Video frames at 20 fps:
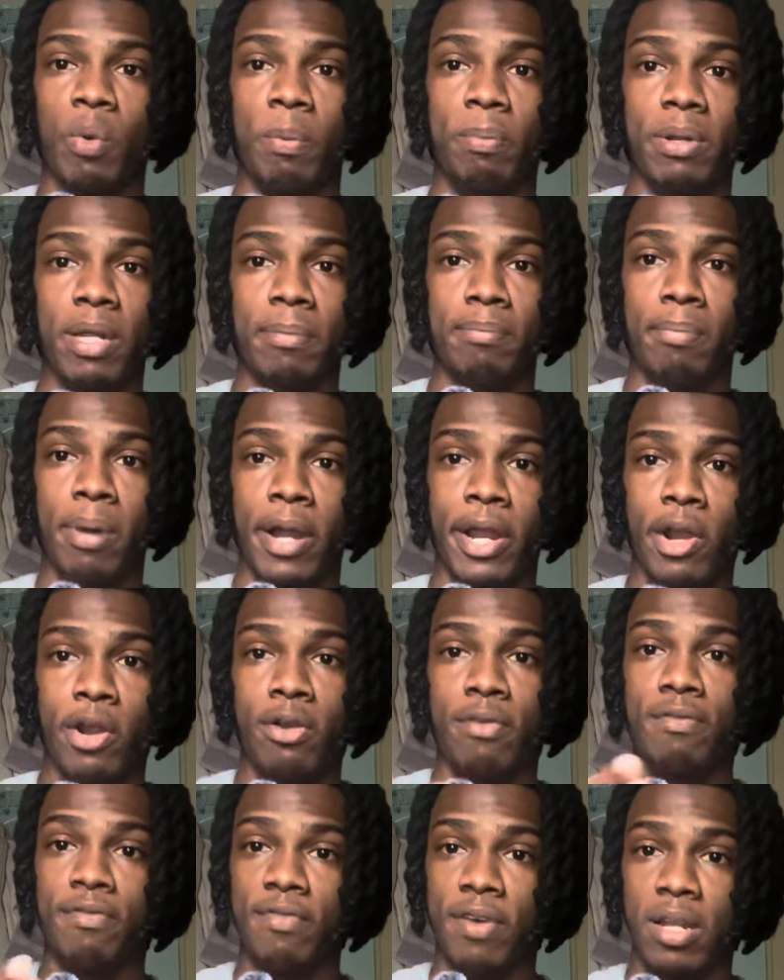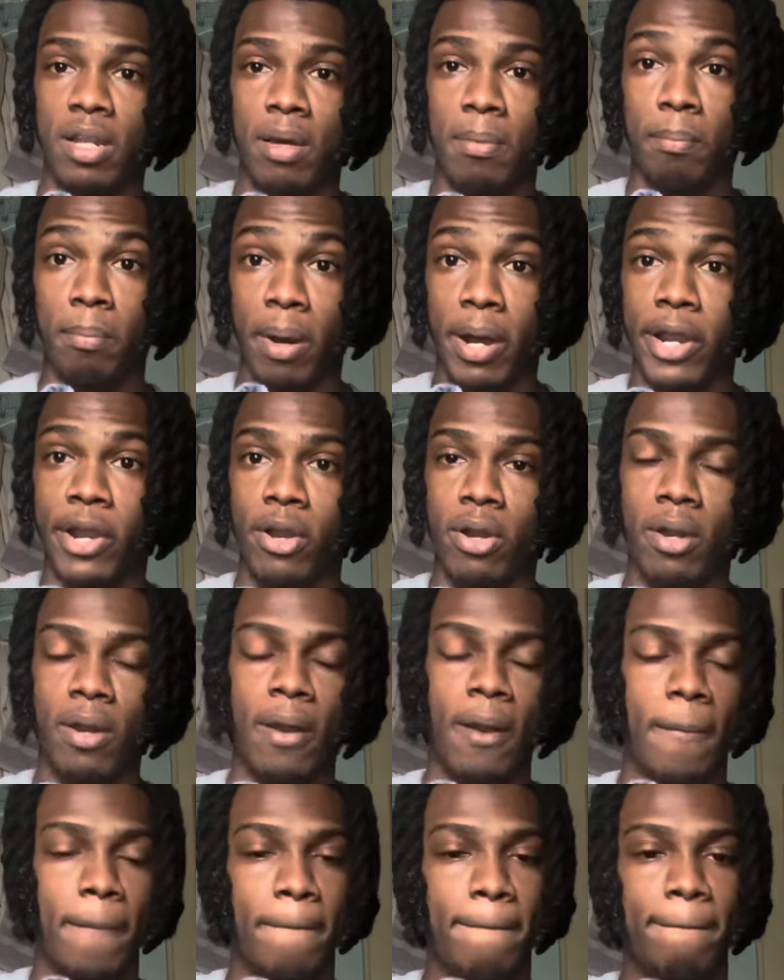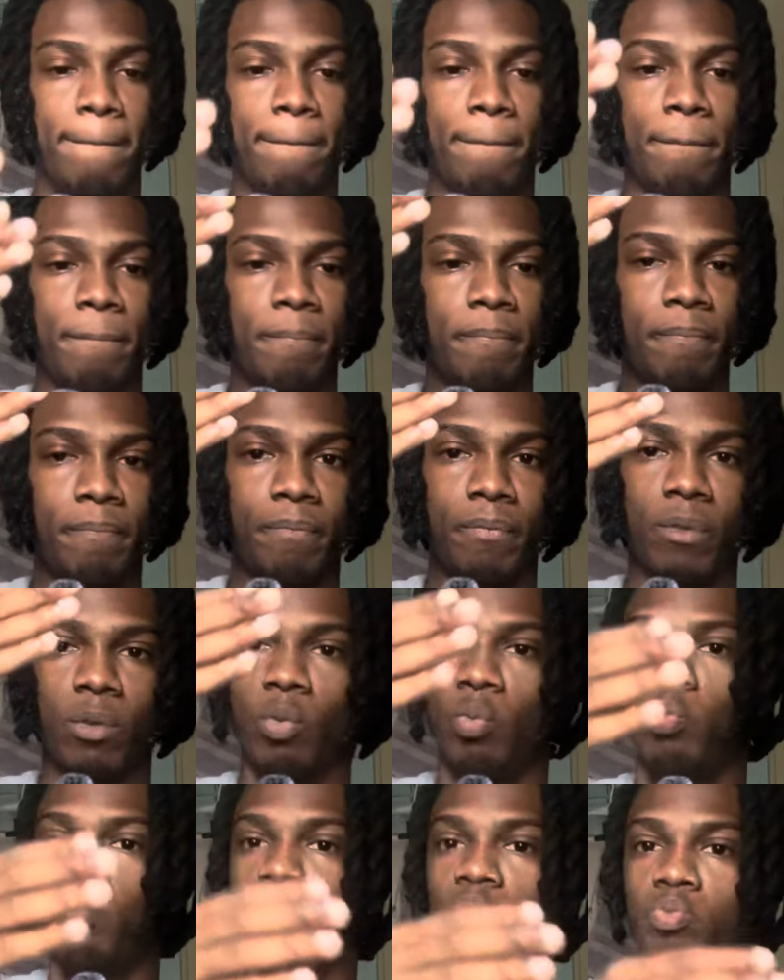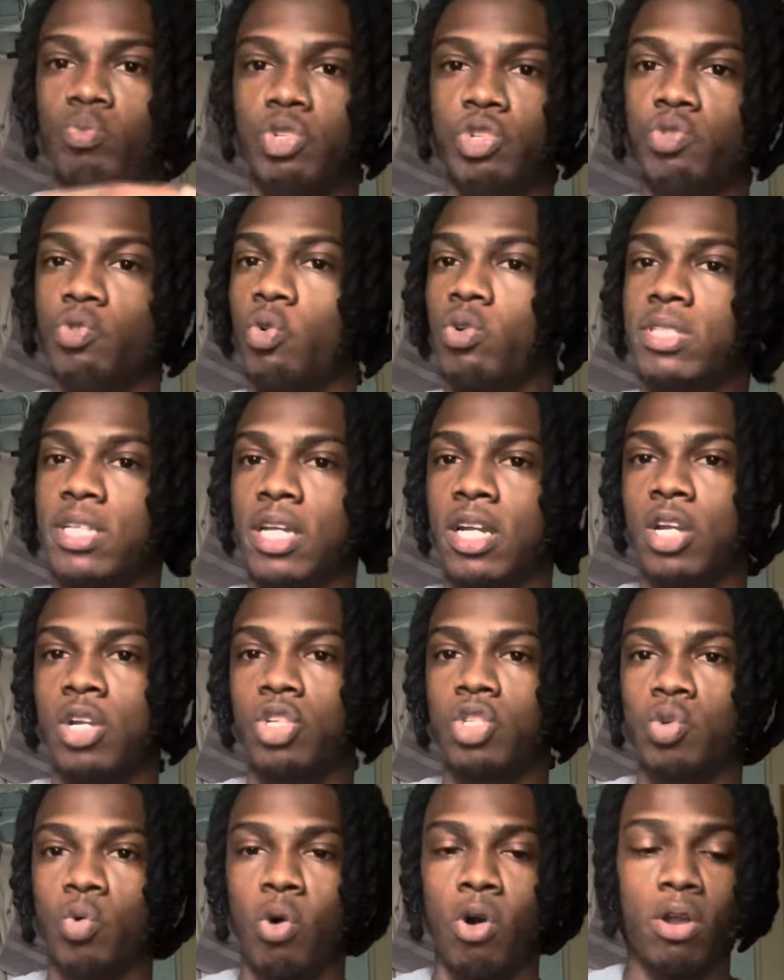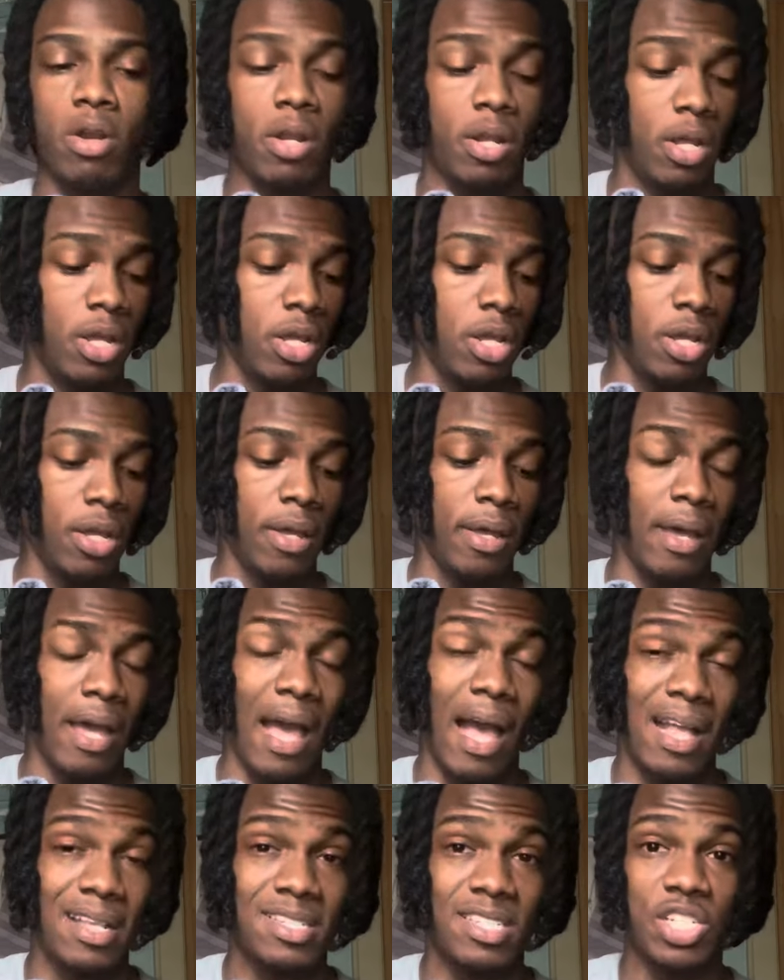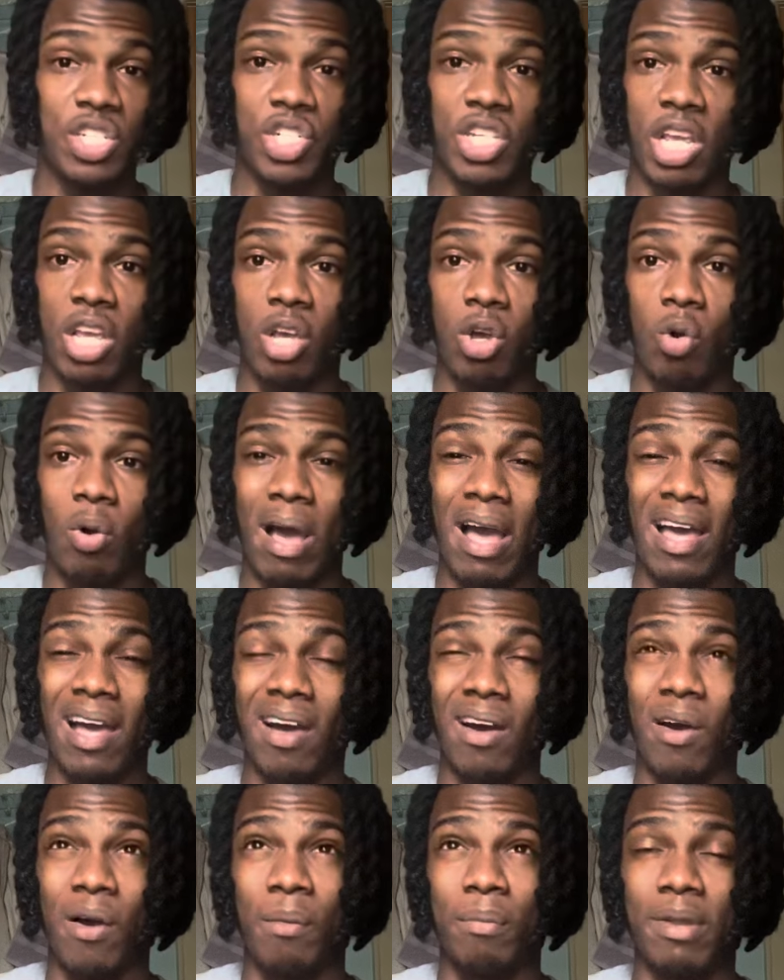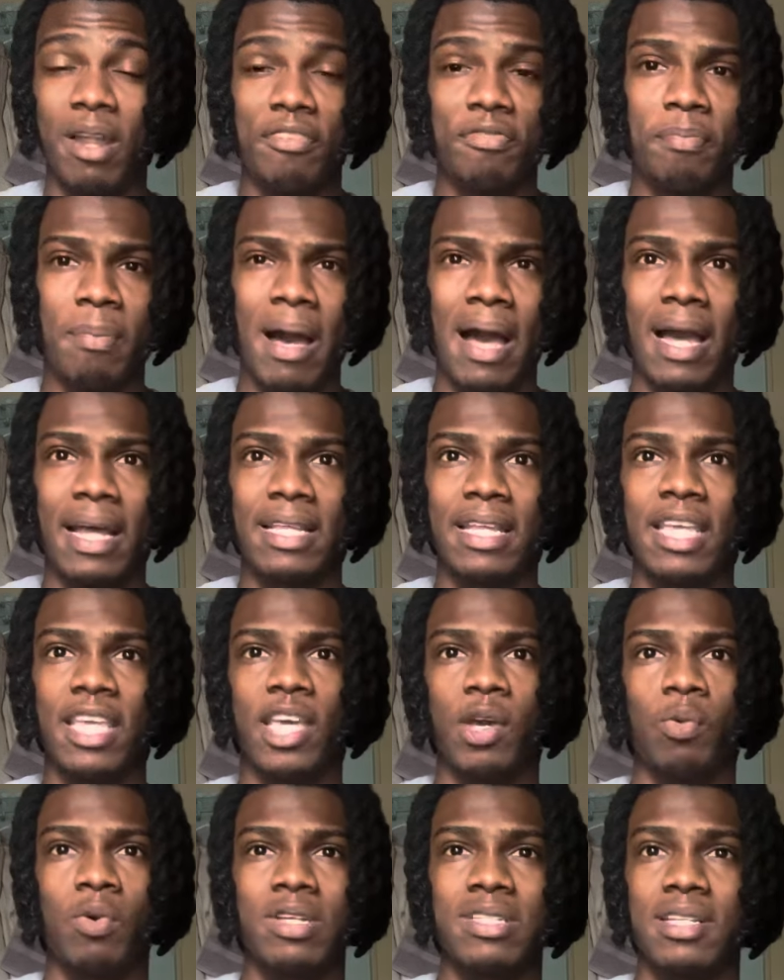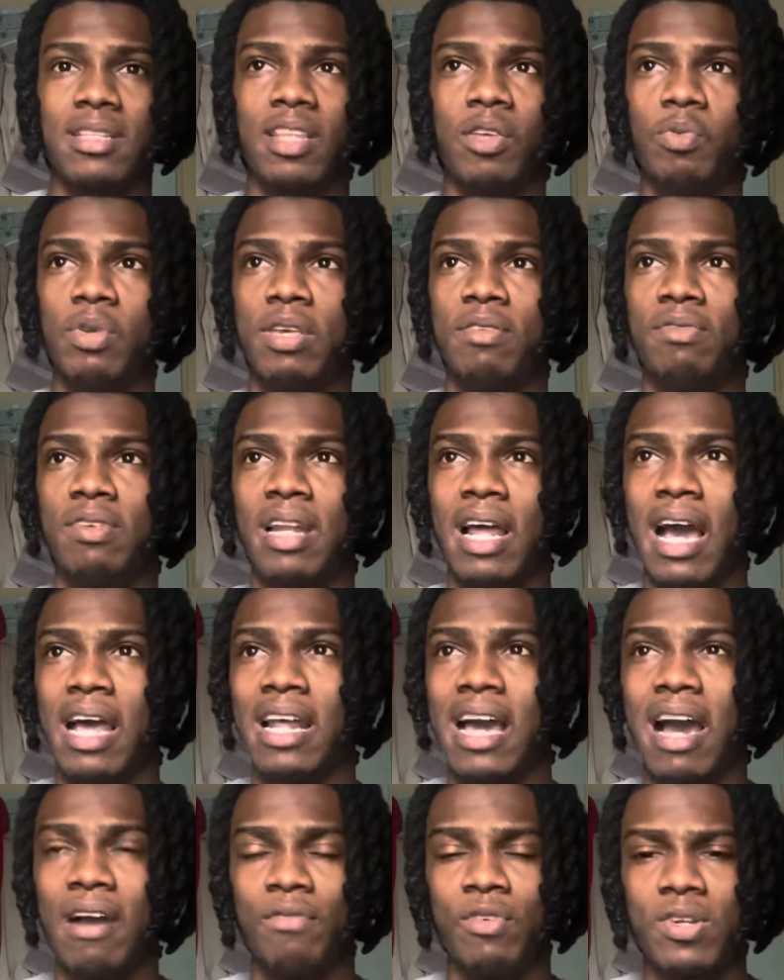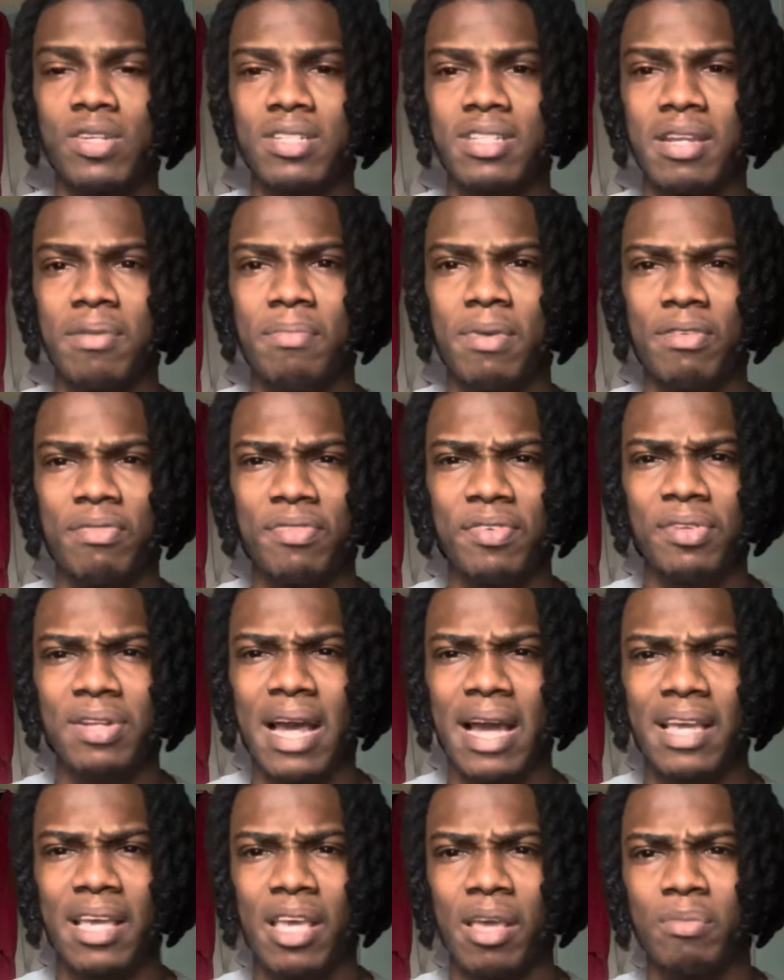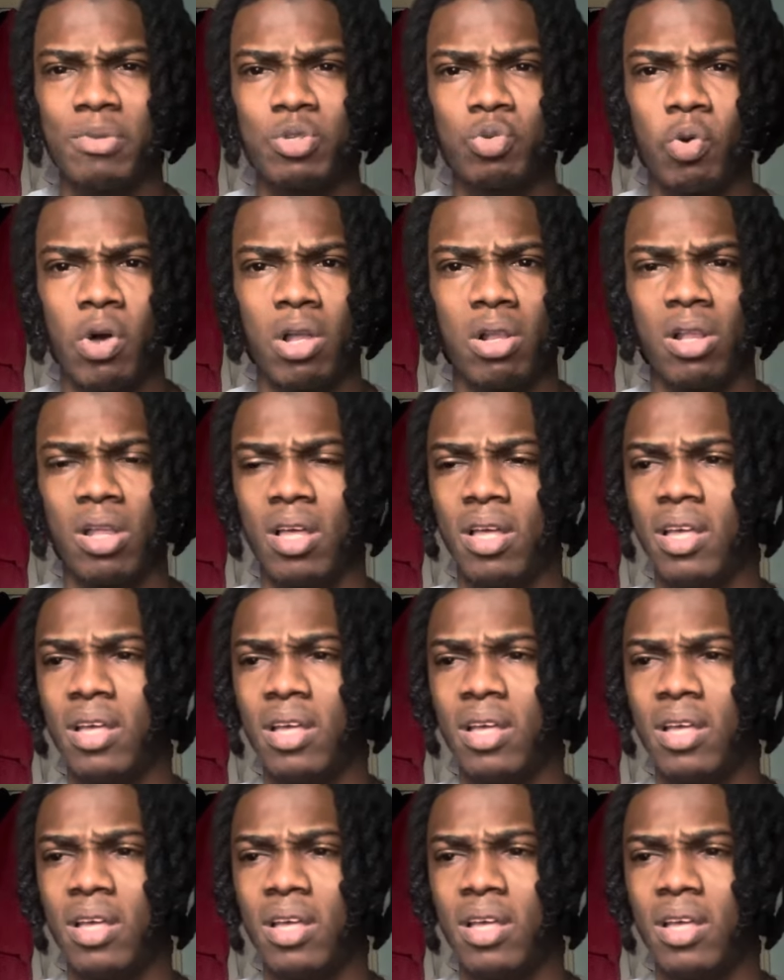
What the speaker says: we played Bayern, Villa, Bayern, which rotated the squad. Had Zinchenko at left back, I think it was. I think we even had Havertz in the midfield that game as well.